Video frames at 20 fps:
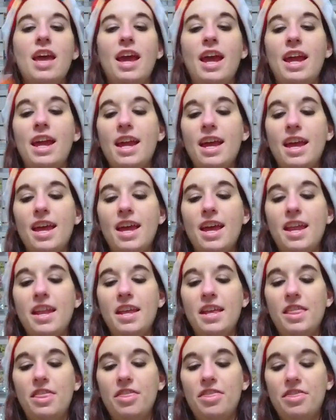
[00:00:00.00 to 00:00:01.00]

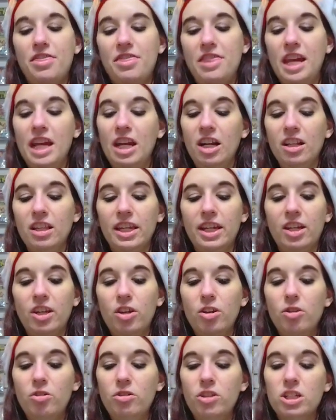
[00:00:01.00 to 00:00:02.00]
and they're like,
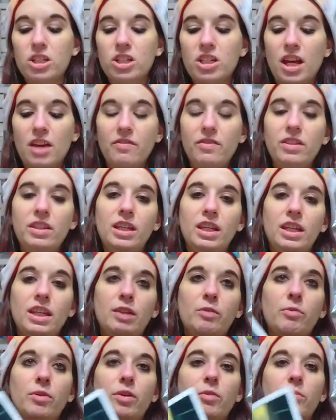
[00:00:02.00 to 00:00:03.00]
oh, there's not really
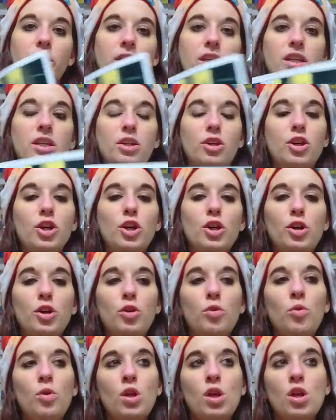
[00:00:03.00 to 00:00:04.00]
anywhere we can
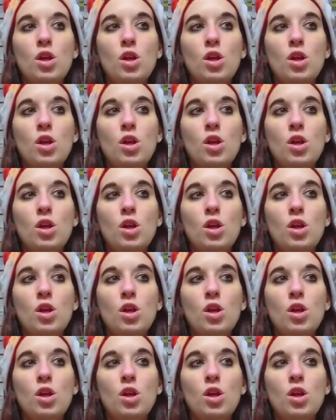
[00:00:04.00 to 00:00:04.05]
go.